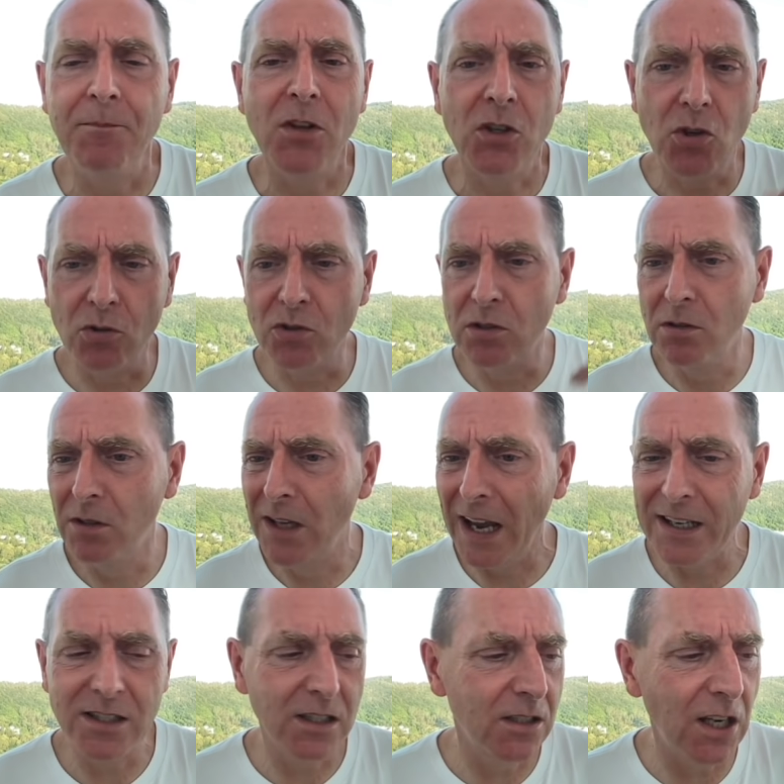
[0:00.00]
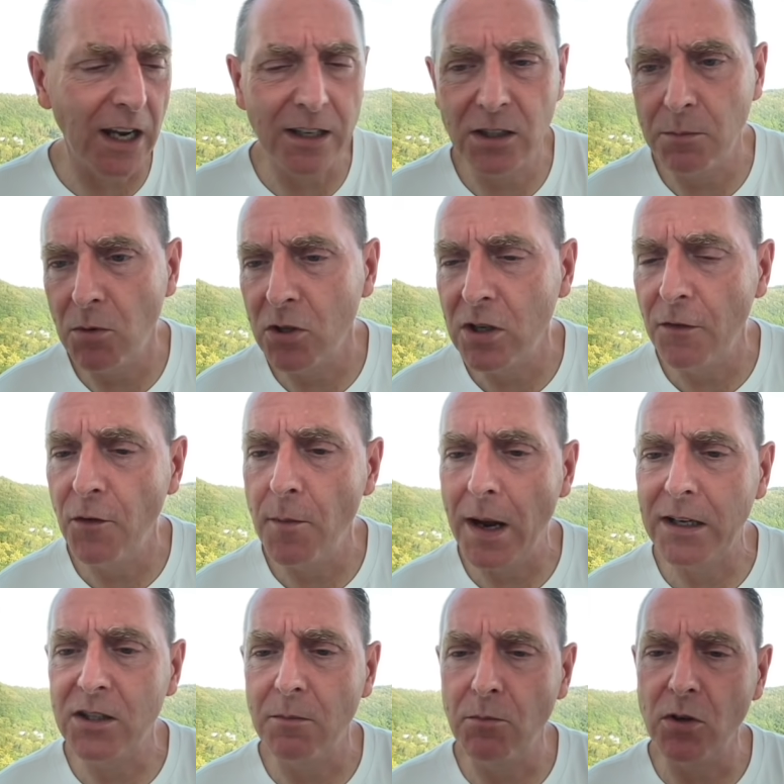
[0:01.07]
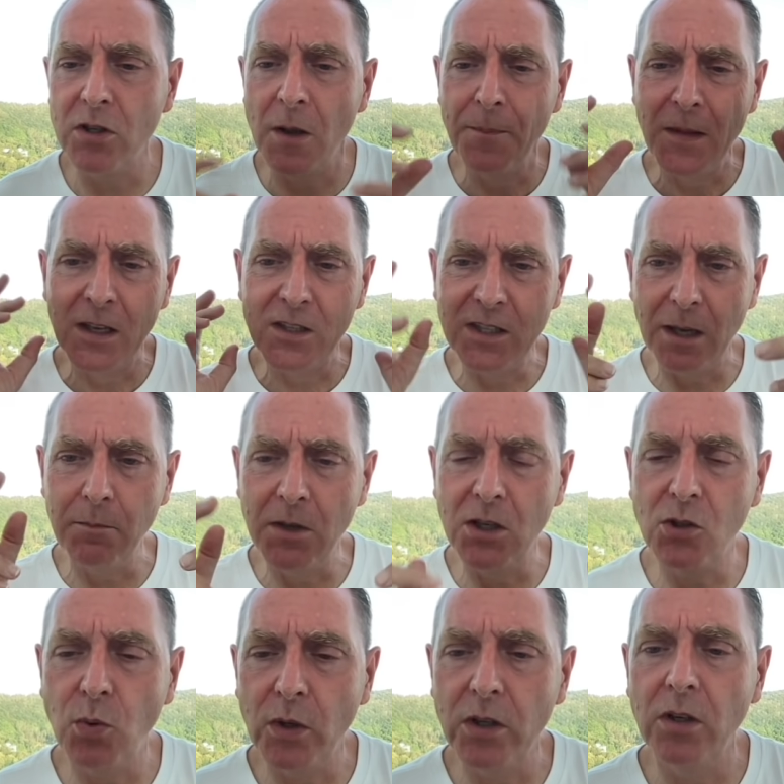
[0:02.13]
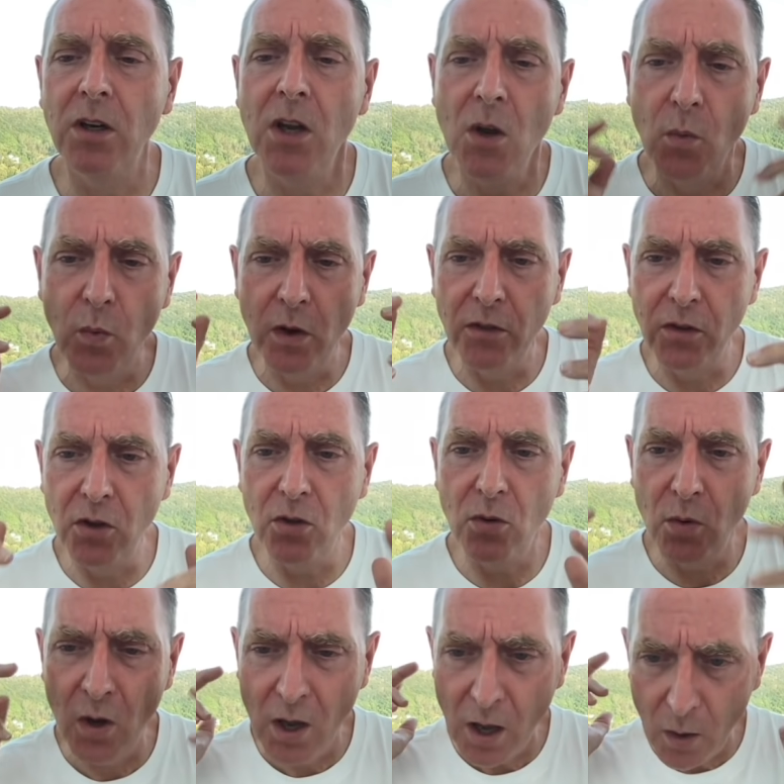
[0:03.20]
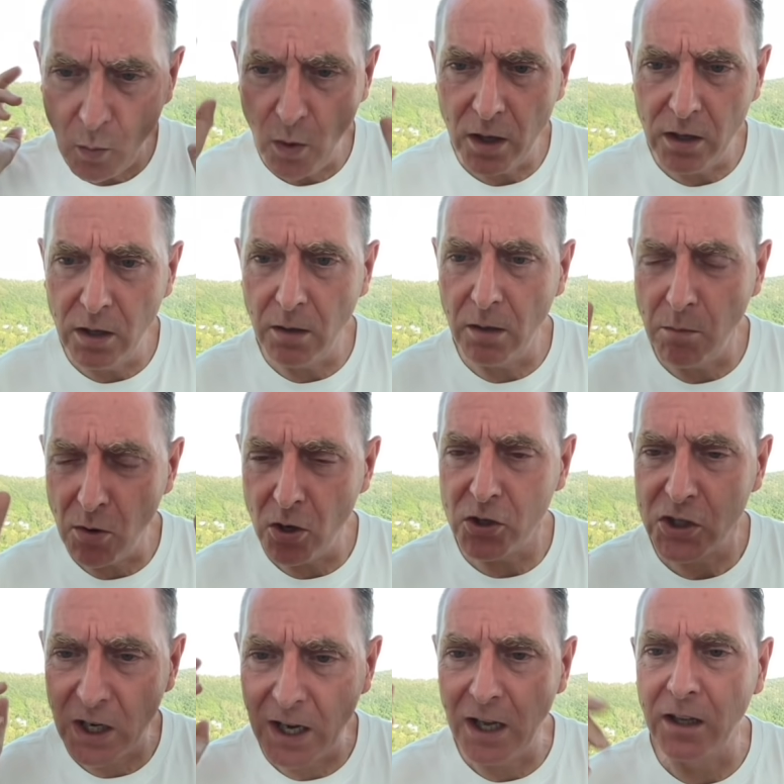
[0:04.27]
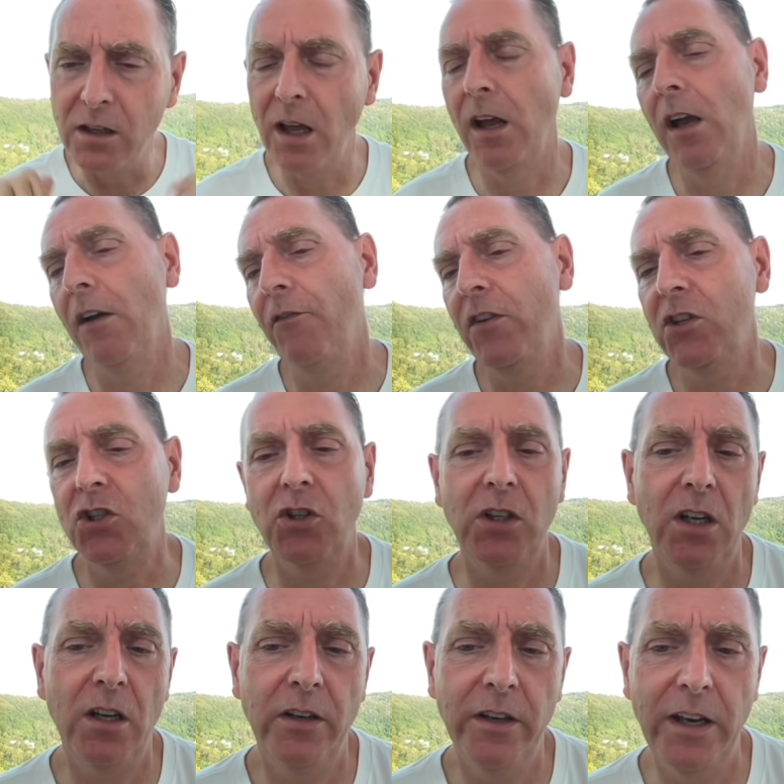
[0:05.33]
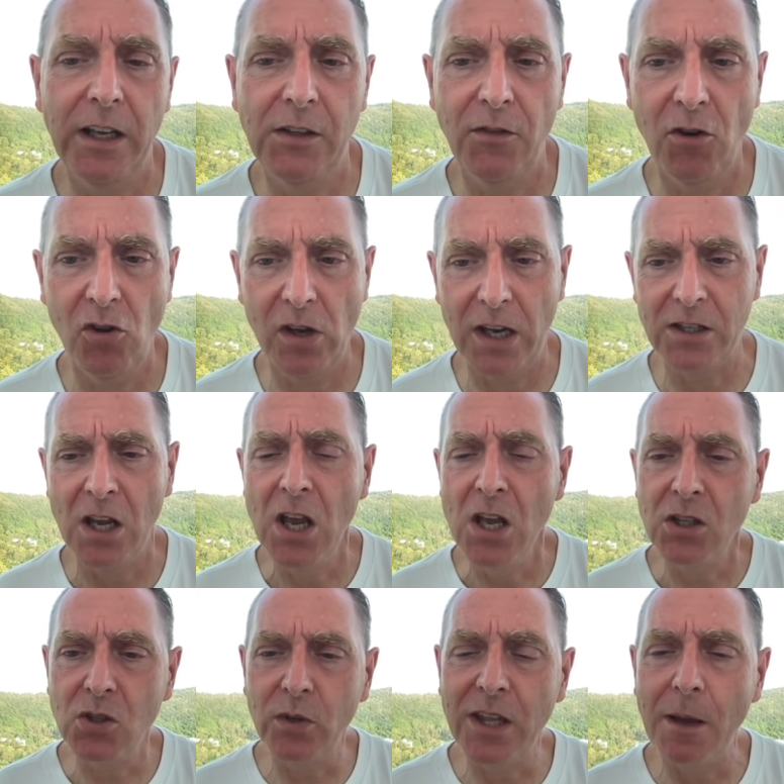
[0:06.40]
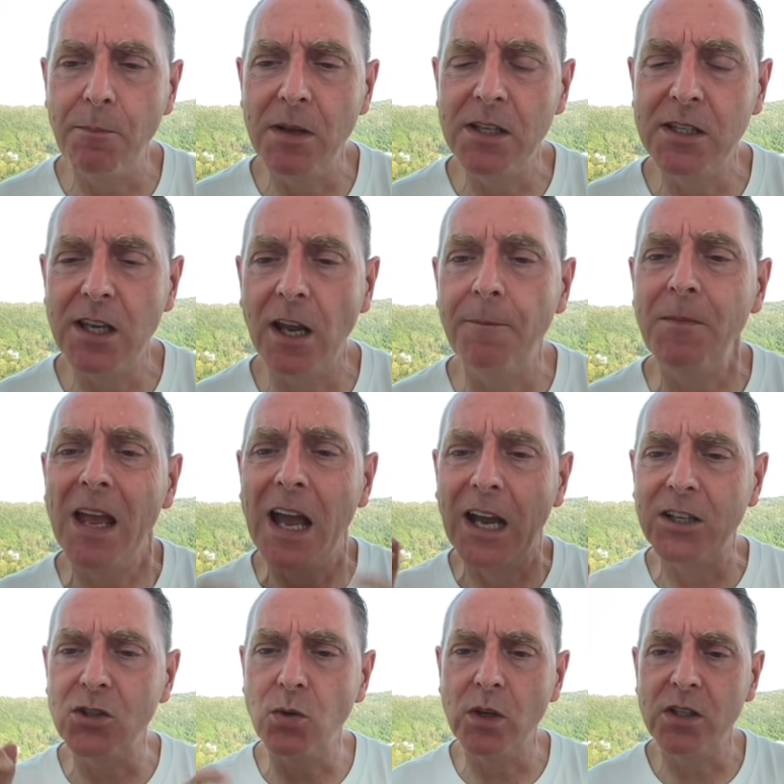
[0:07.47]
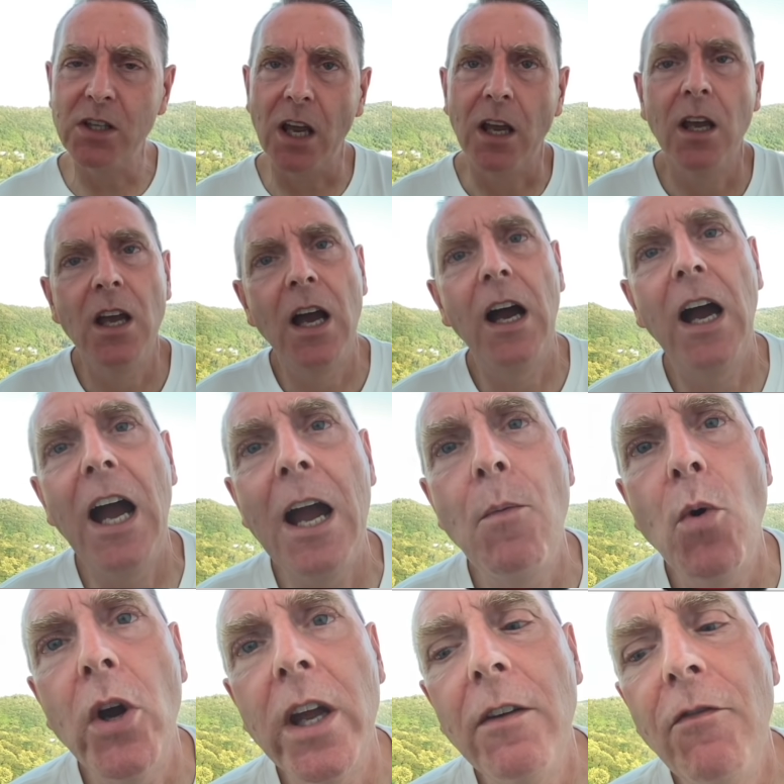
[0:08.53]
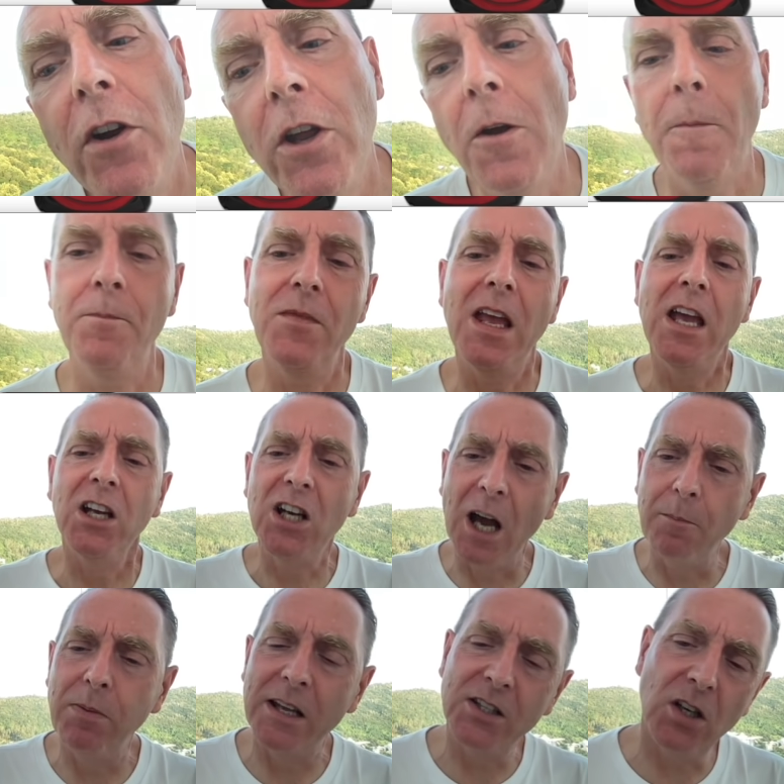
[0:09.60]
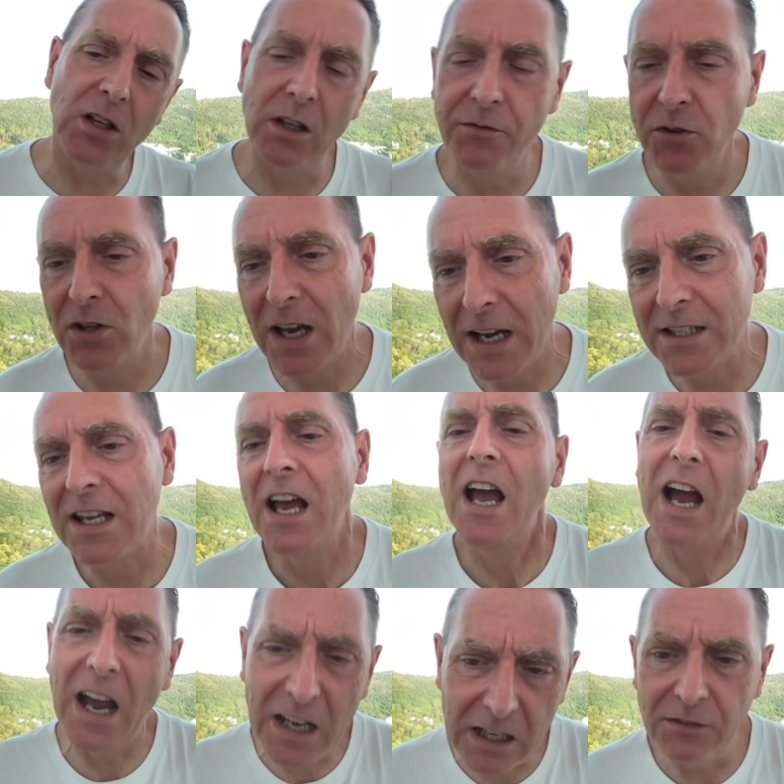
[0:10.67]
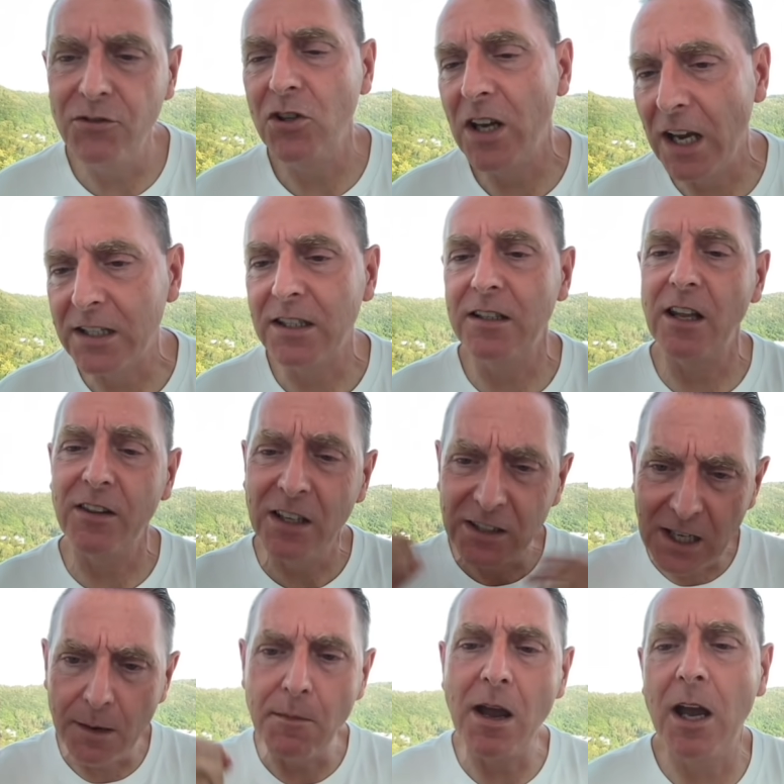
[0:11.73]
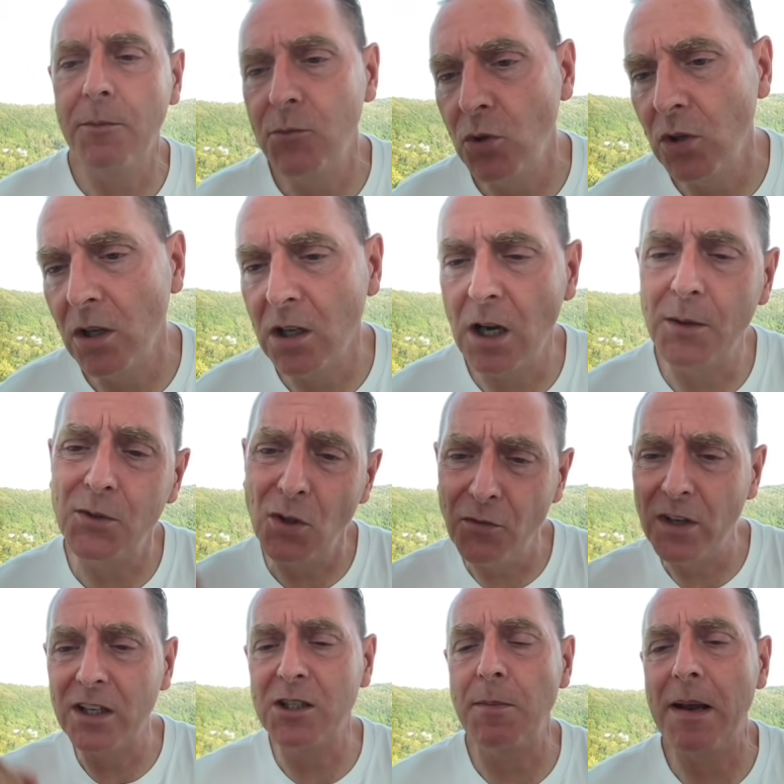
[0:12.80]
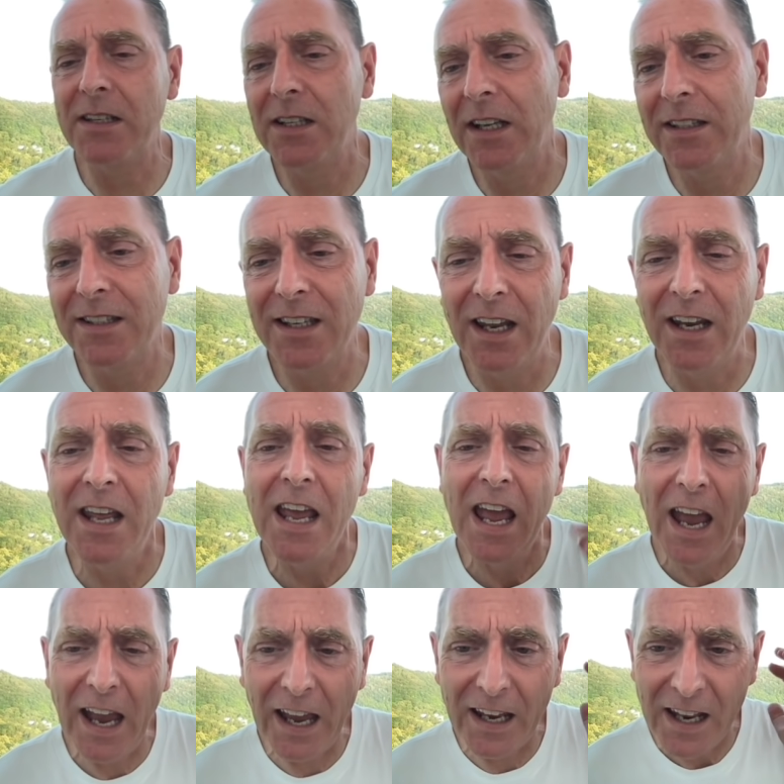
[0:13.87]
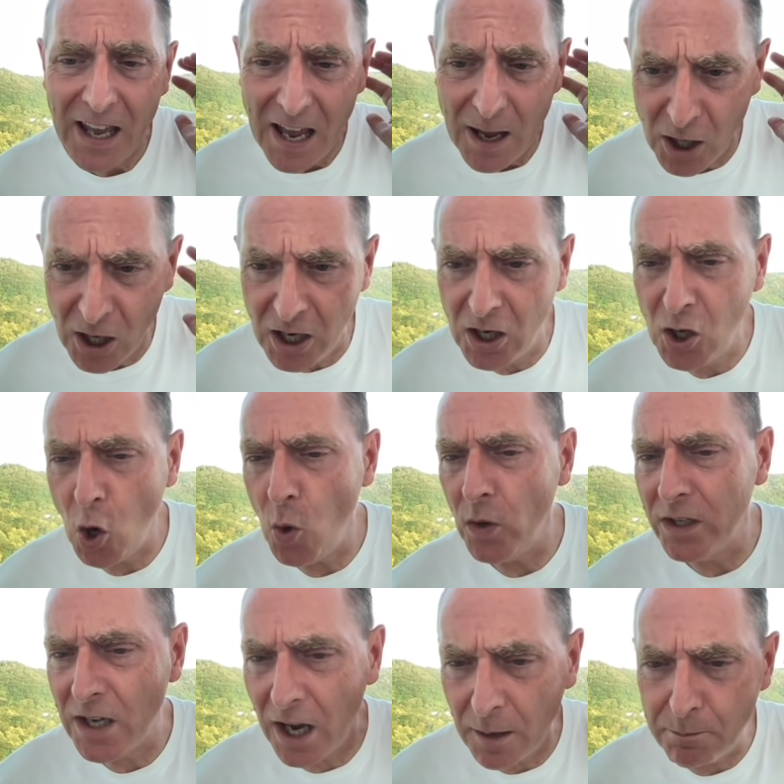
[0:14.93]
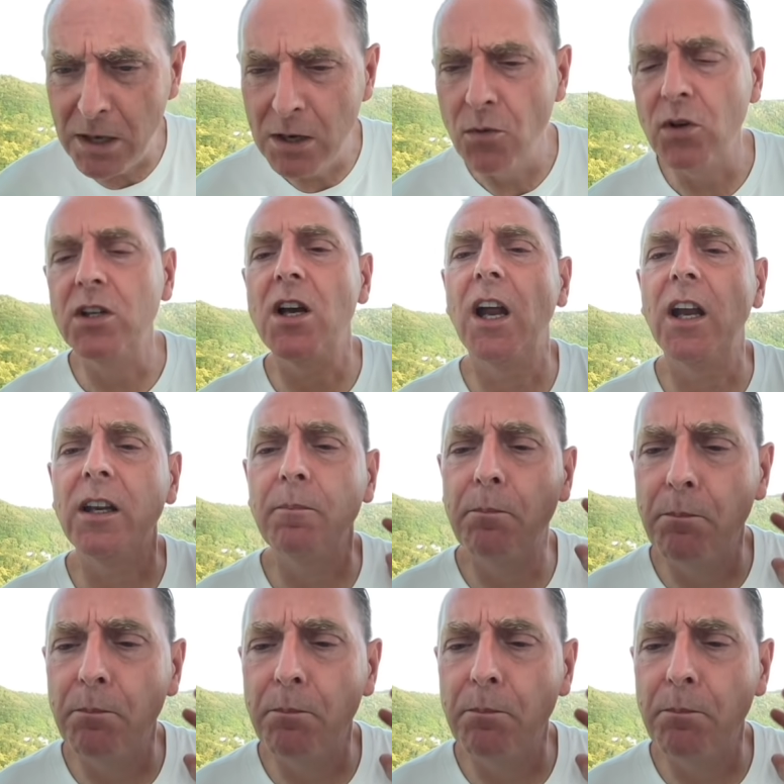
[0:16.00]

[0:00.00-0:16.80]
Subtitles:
So, guys, check out the merch. If you buy some merch, send me a Twitter with you, with the merch, and I'll feature it on the next video, guys. So with that being said, I just want to say, I'm working for you. God bless all of you guys. I love you guys to death. Tell me how I'm doing in the comments. Don't forget to smash the likes again. And go with God. Be with God.